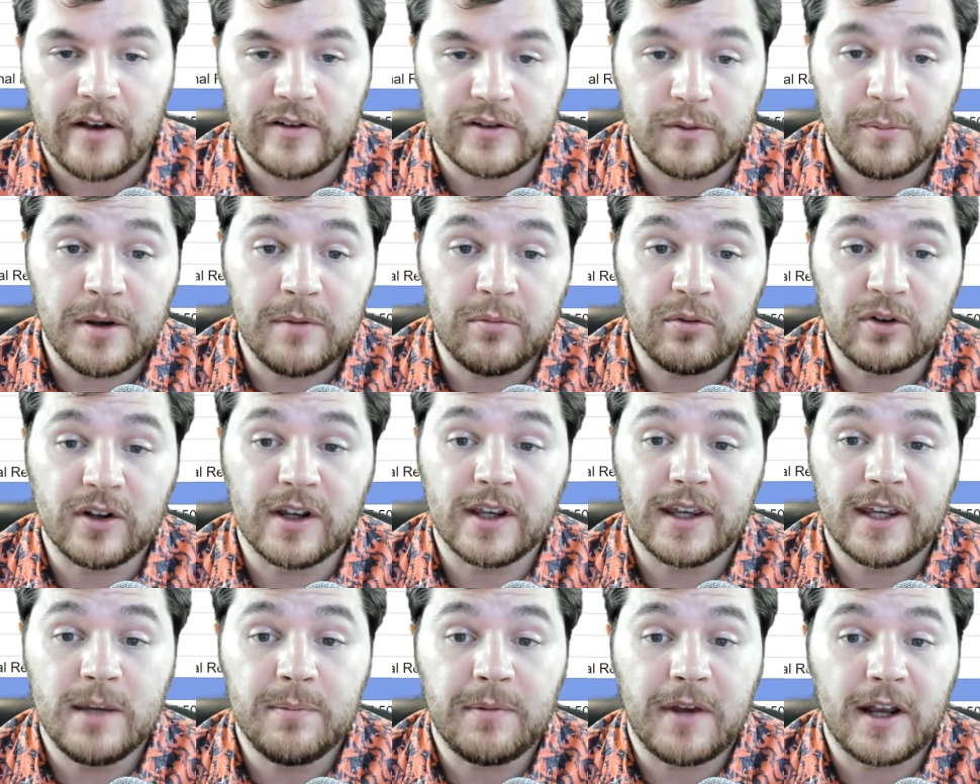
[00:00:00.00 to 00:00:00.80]
So people
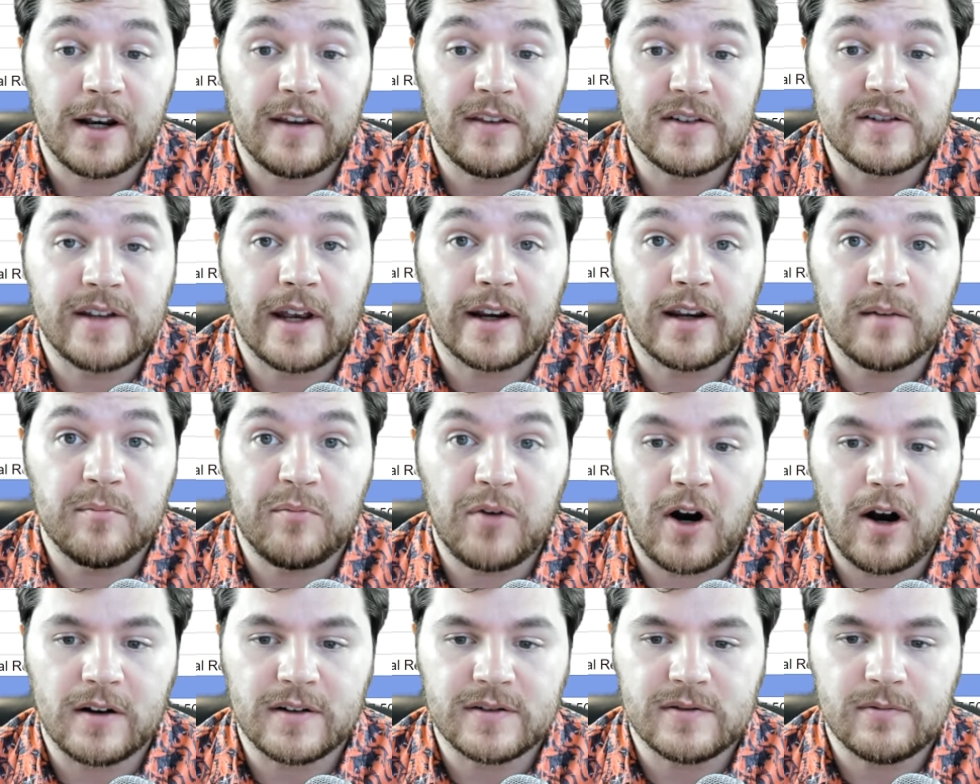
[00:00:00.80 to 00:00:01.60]
can keep getting the
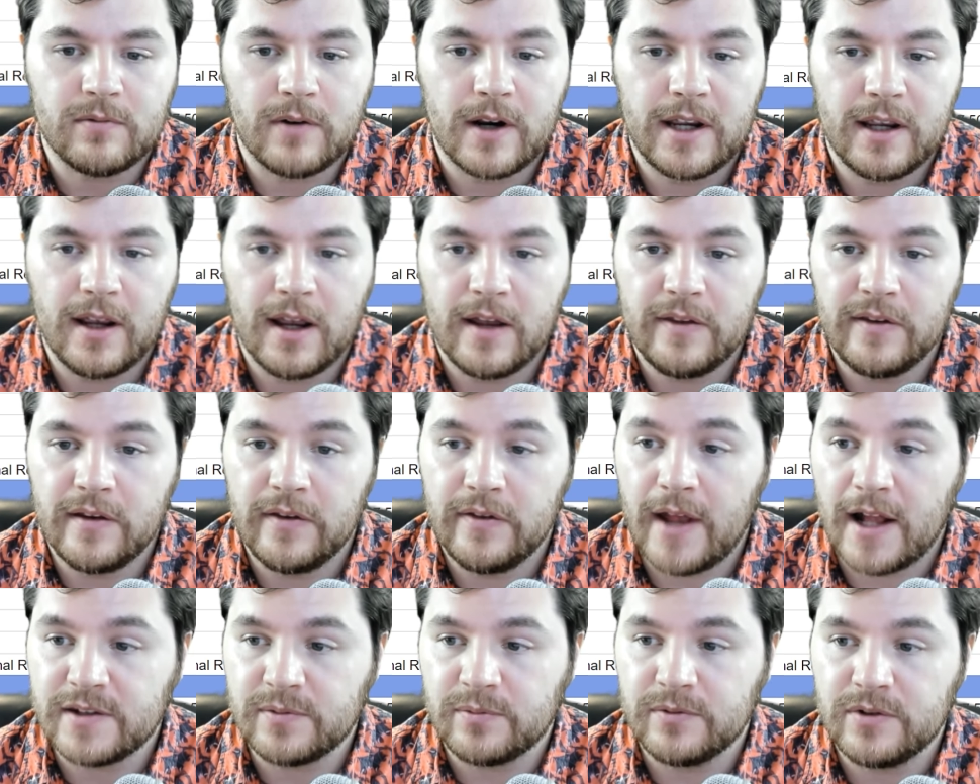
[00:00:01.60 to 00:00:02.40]
second box, right? And
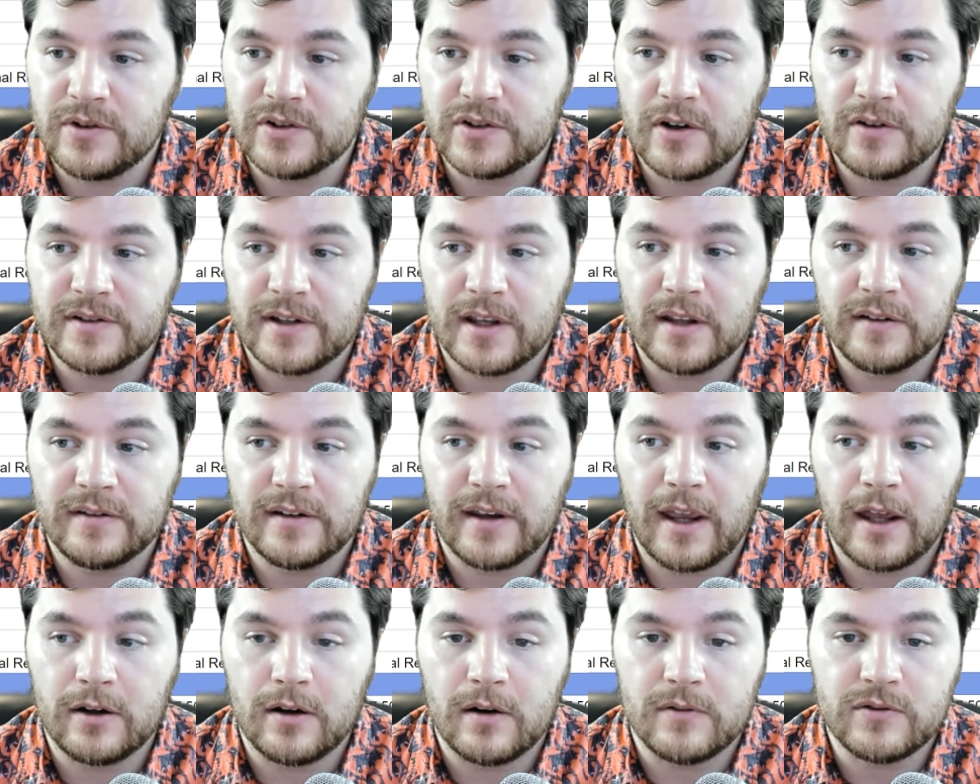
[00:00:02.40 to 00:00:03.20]
then that's when you start to get
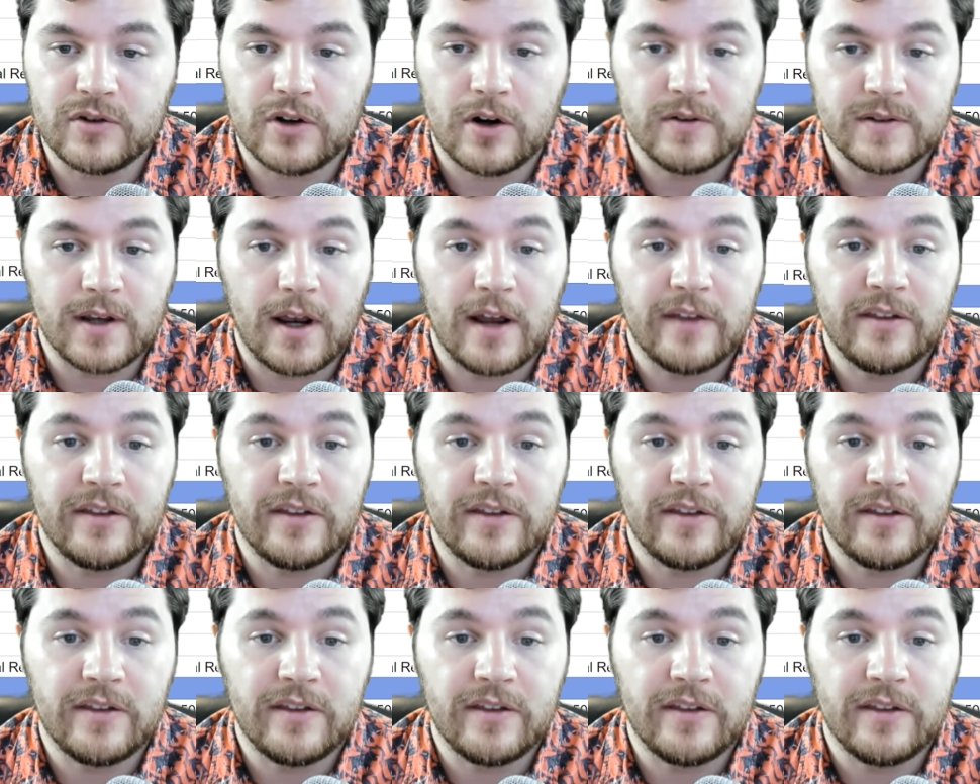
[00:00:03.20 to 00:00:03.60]
to Gandalf shards.